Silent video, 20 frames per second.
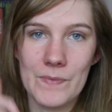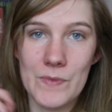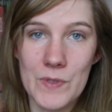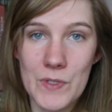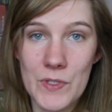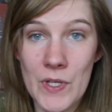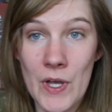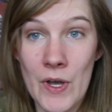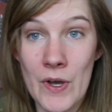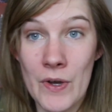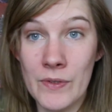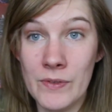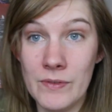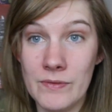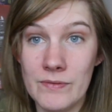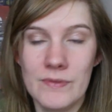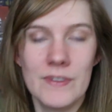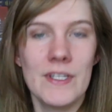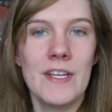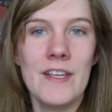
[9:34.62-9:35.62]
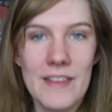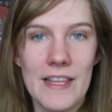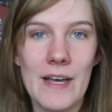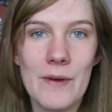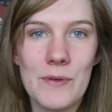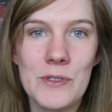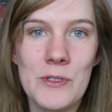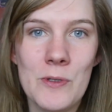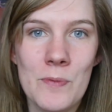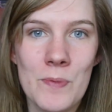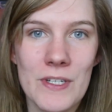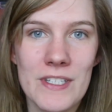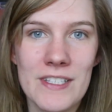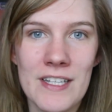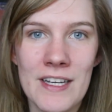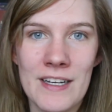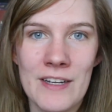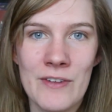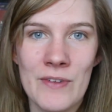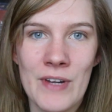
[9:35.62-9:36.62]
So, that was super
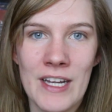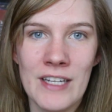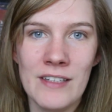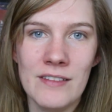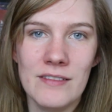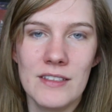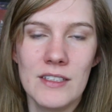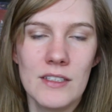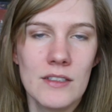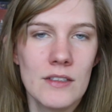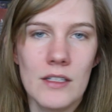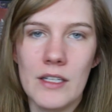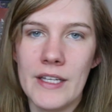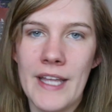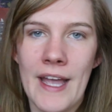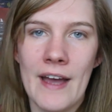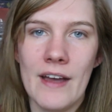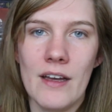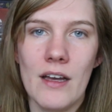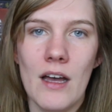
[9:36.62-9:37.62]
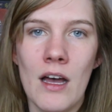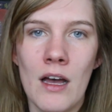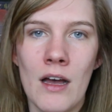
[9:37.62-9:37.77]
exciting, right? Yeah.